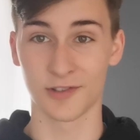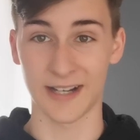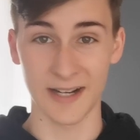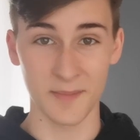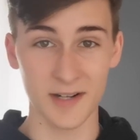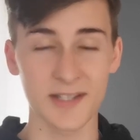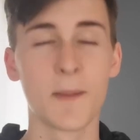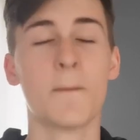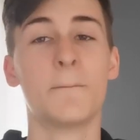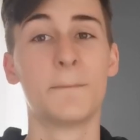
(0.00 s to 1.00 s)
degree
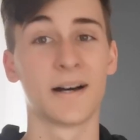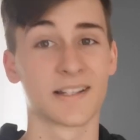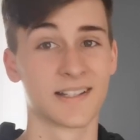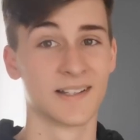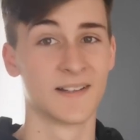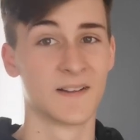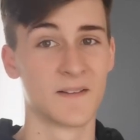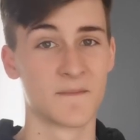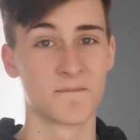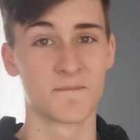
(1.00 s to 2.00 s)
numbers, but
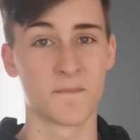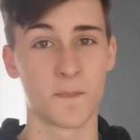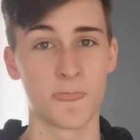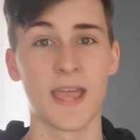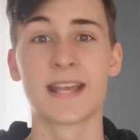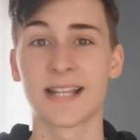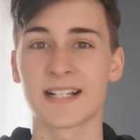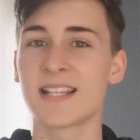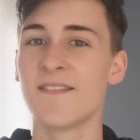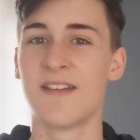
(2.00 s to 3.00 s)
it's
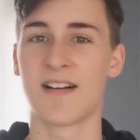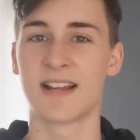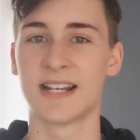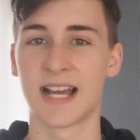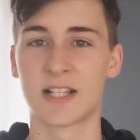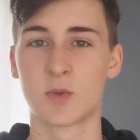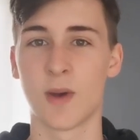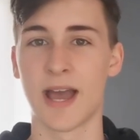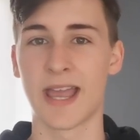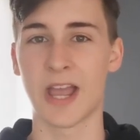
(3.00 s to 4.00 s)
actually a very nice
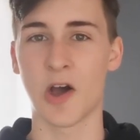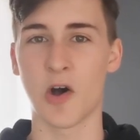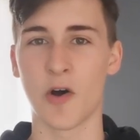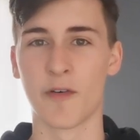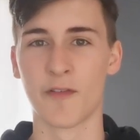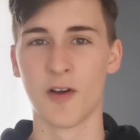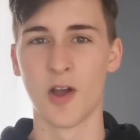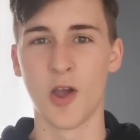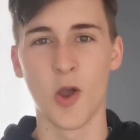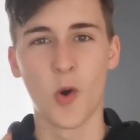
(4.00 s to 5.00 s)
way of
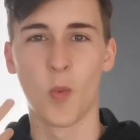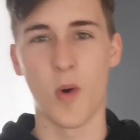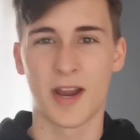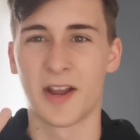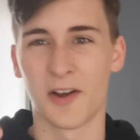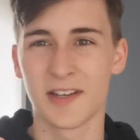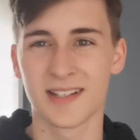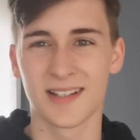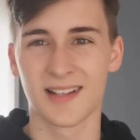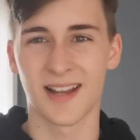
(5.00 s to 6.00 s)
working
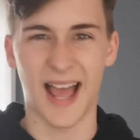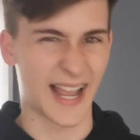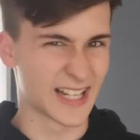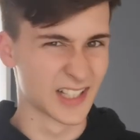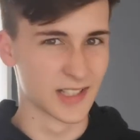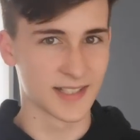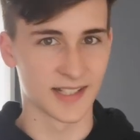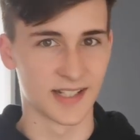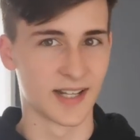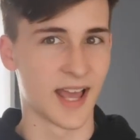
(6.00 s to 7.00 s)
out angles
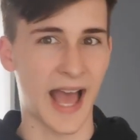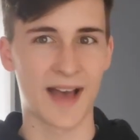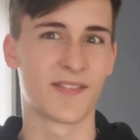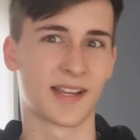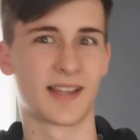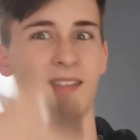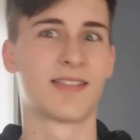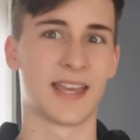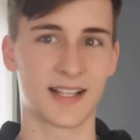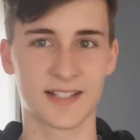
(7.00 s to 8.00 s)
and having
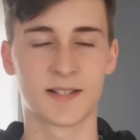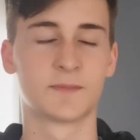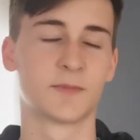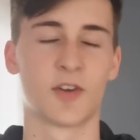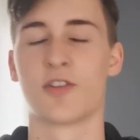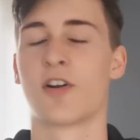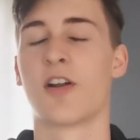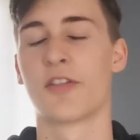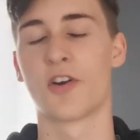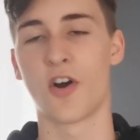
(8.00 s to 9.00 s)
things. Now there
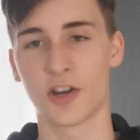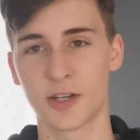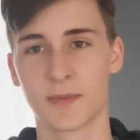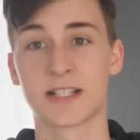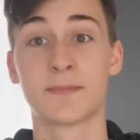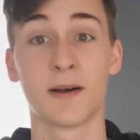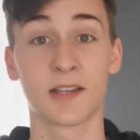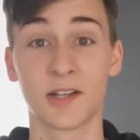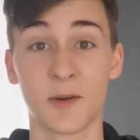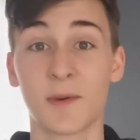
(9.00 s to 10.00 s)
are other arguments,
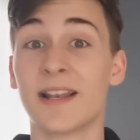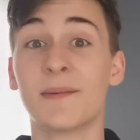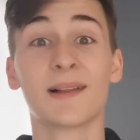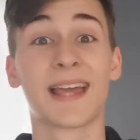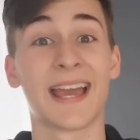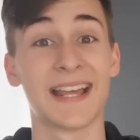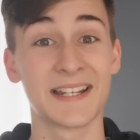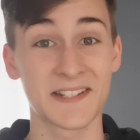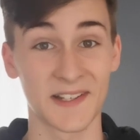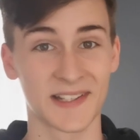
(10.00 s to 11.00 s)
but you know, we'll get
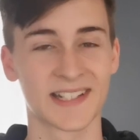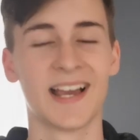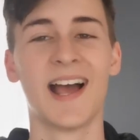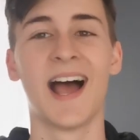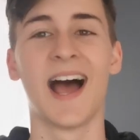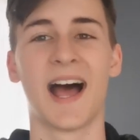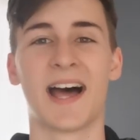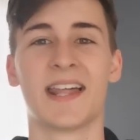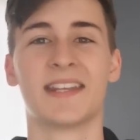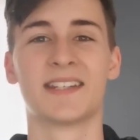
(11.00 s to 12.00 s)
into it.
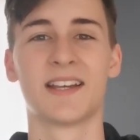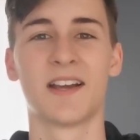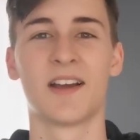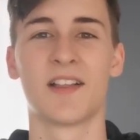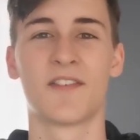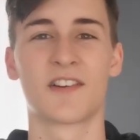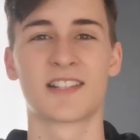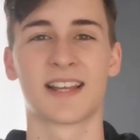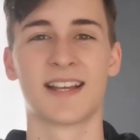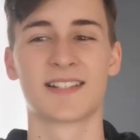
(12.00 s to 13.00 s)
And the
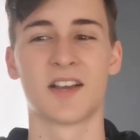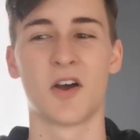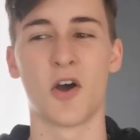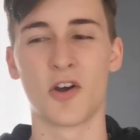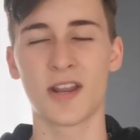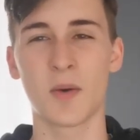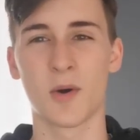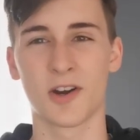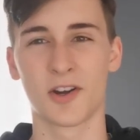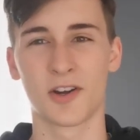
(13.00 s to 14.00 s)
first thing is, how do I
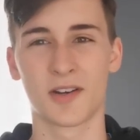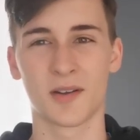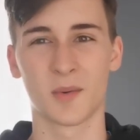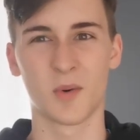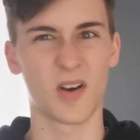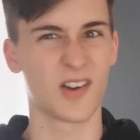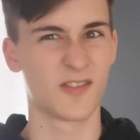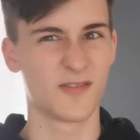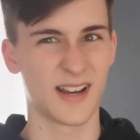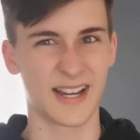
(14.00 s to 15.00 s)
work out what a
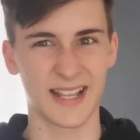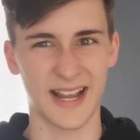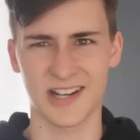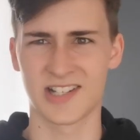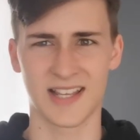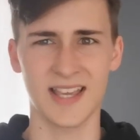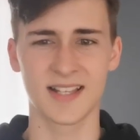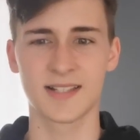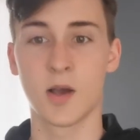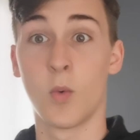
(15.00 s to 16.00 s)
radian actually
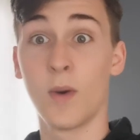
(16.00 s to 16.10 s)
is?